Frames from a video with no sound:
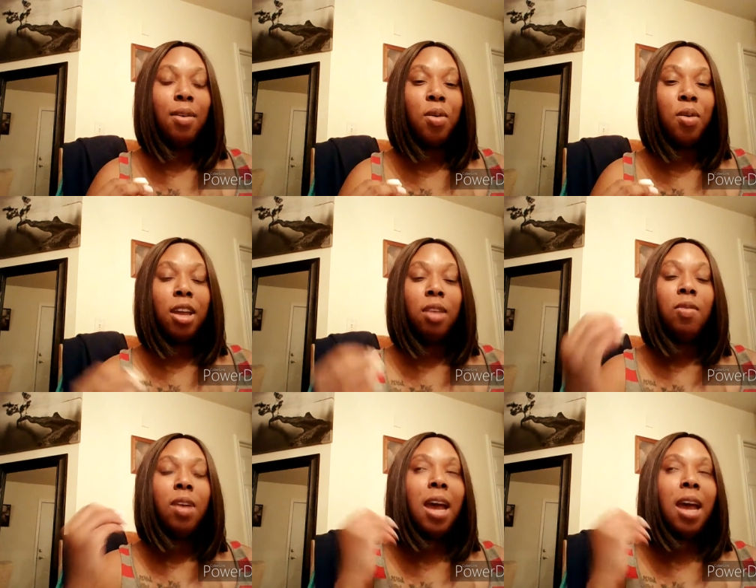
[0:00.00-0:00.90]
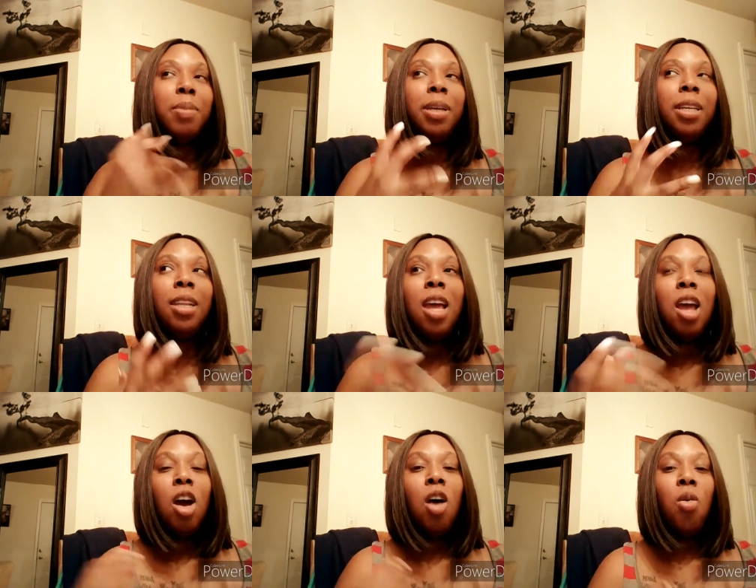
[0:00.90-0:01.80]
Okay, you've kind of been
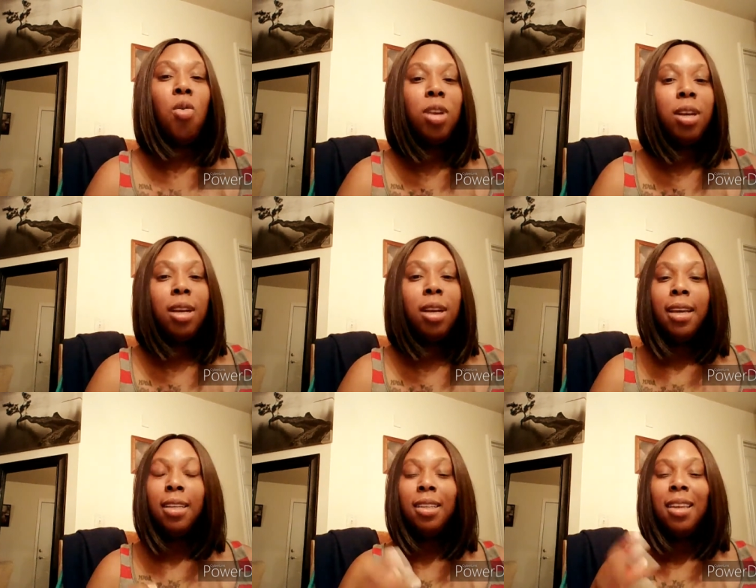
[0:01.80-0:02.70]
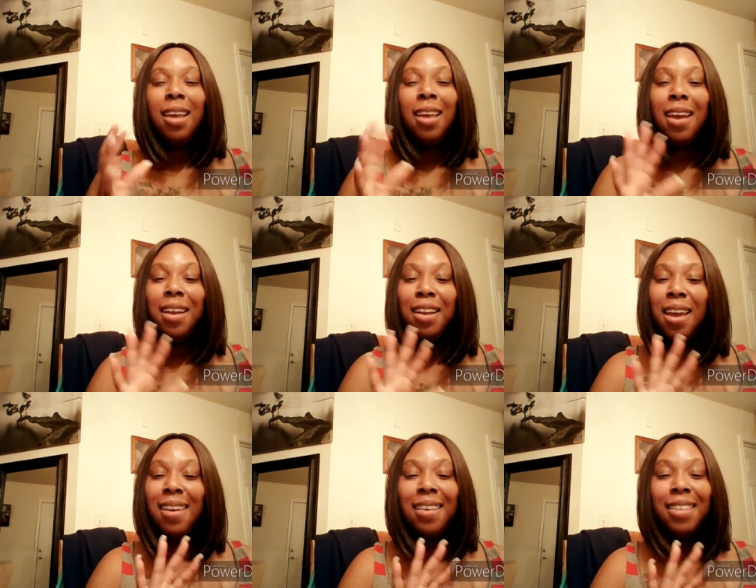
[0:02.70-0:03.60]
holding it in, kind of
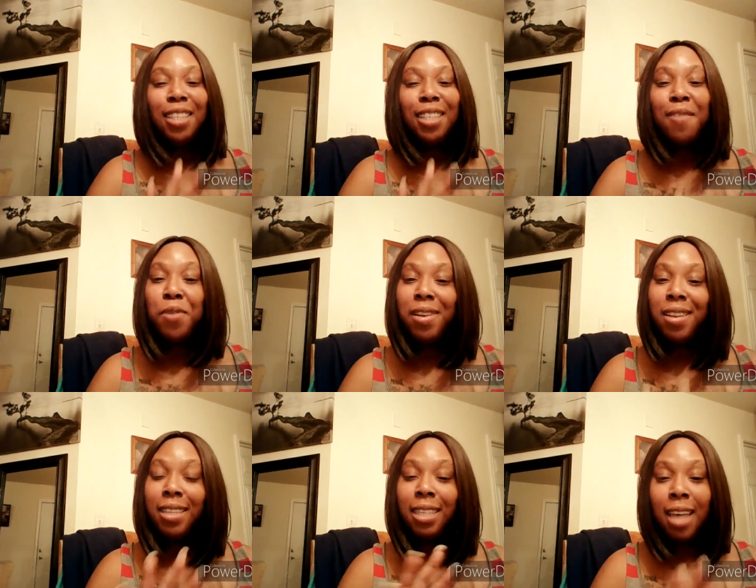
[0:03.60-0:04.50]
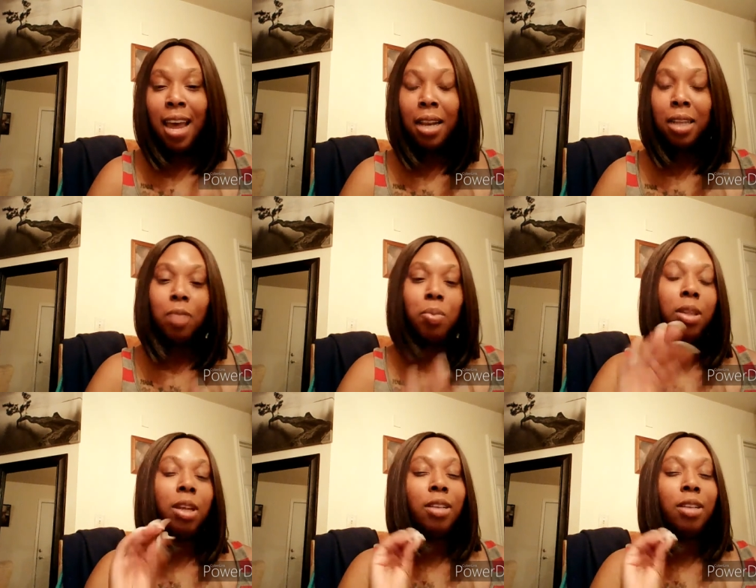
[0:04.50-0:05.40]
like suffering in silence,
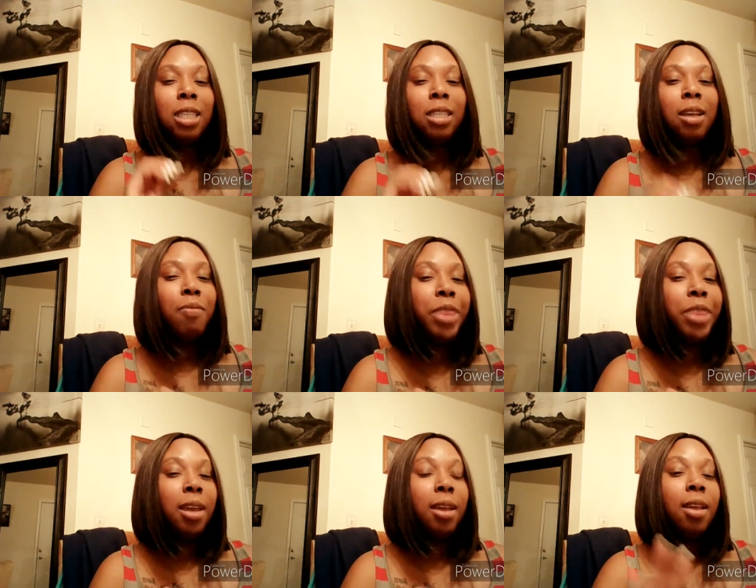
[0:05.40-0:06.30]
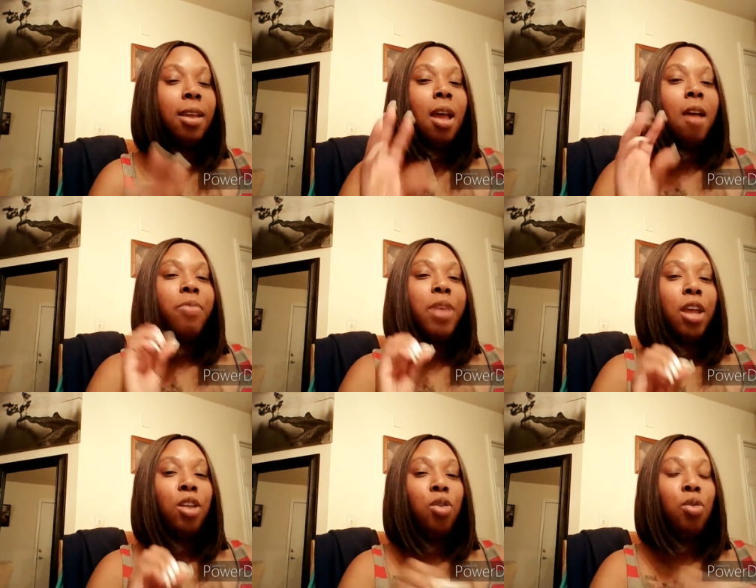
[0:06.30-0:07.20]
but there is something
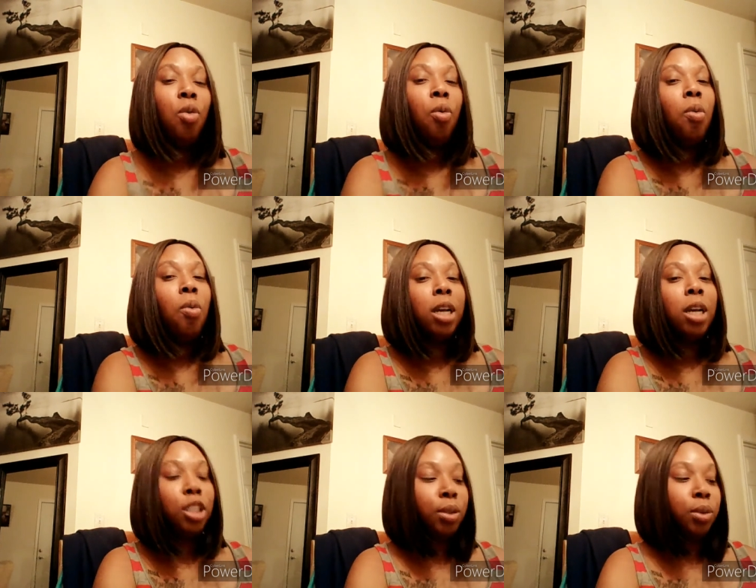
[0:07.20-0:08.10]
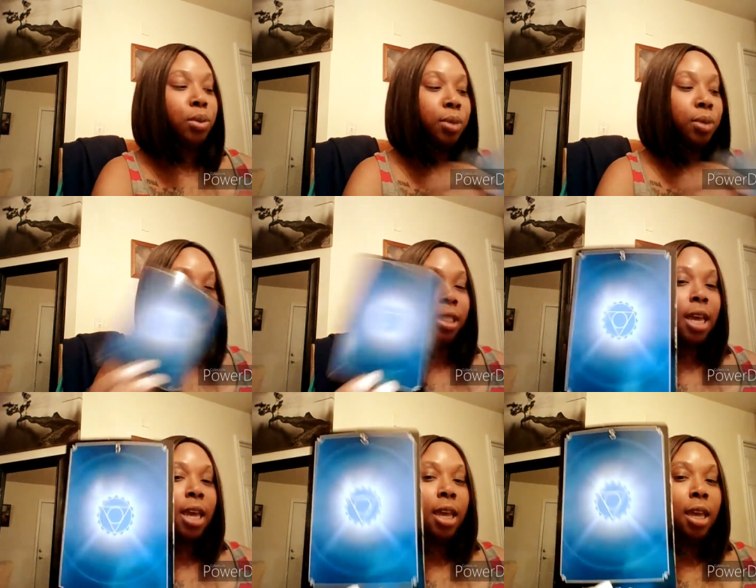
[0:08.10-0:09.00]
that you want to
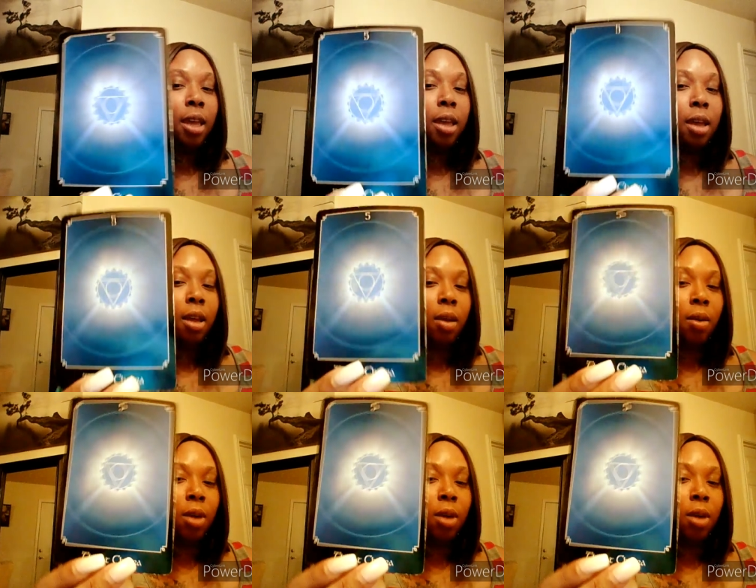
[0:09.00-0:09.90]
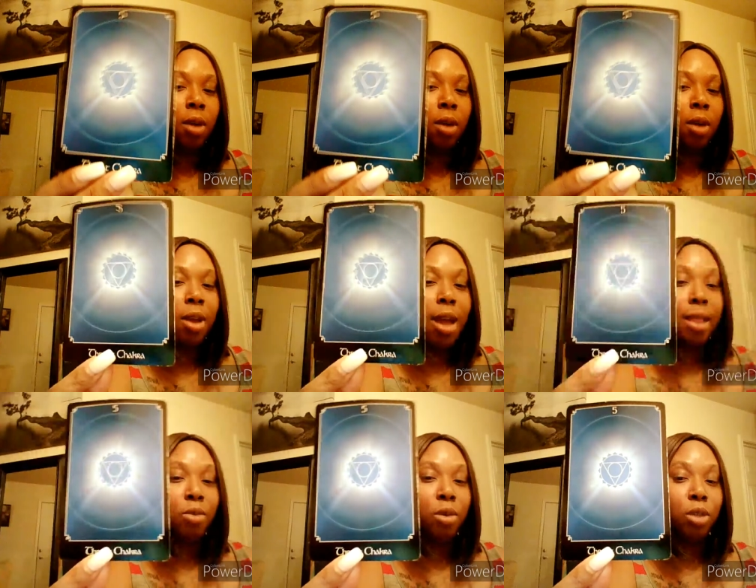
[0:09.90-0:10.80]
say. Okay, we
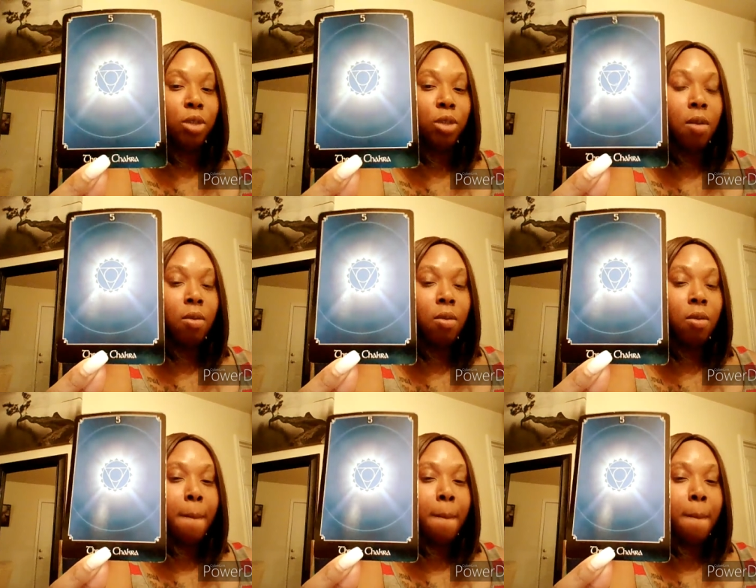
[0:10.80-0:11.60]
got throat chakra.